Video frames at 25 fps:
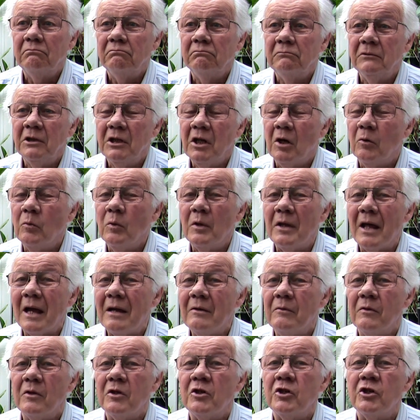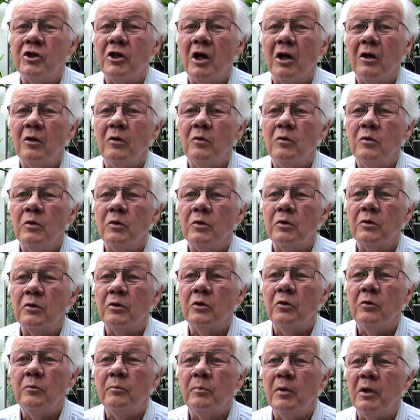you know, without the shows,
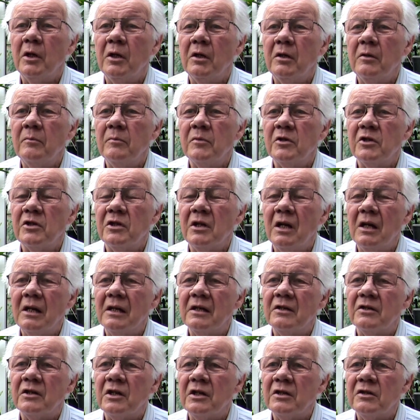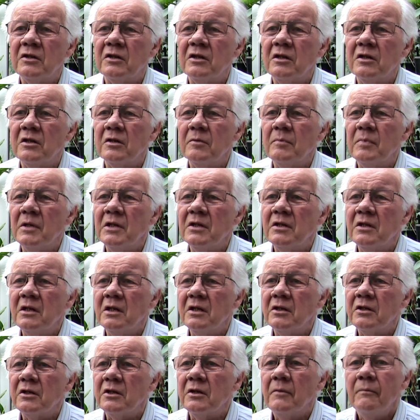could Burnham still exist as a
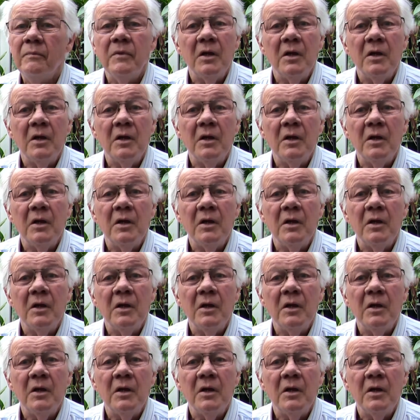business?